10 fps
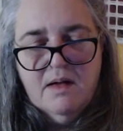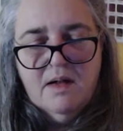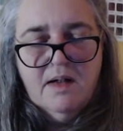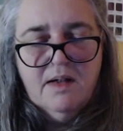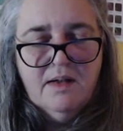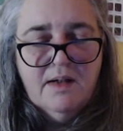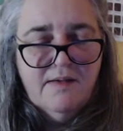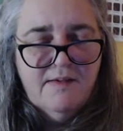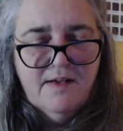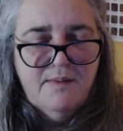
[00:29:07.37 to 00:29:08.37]
and
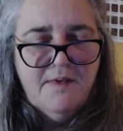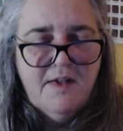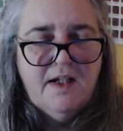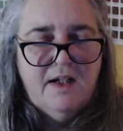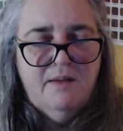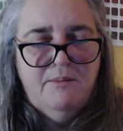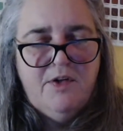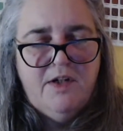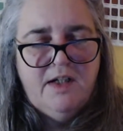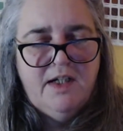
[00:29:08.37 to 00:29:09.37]
it seems like I'm
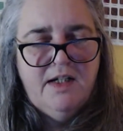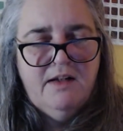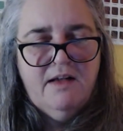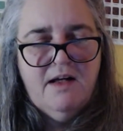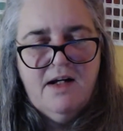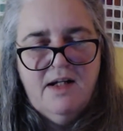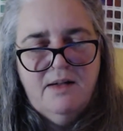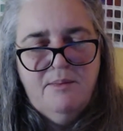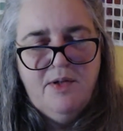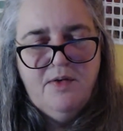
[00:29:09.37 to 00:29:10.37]
talking a lot
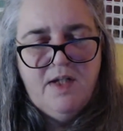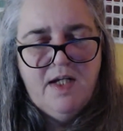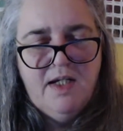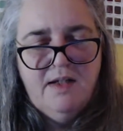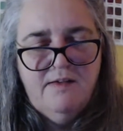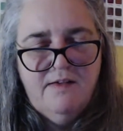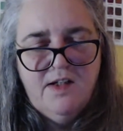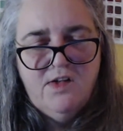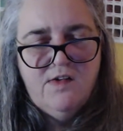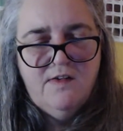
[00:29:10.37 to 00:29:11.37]
about hand stitches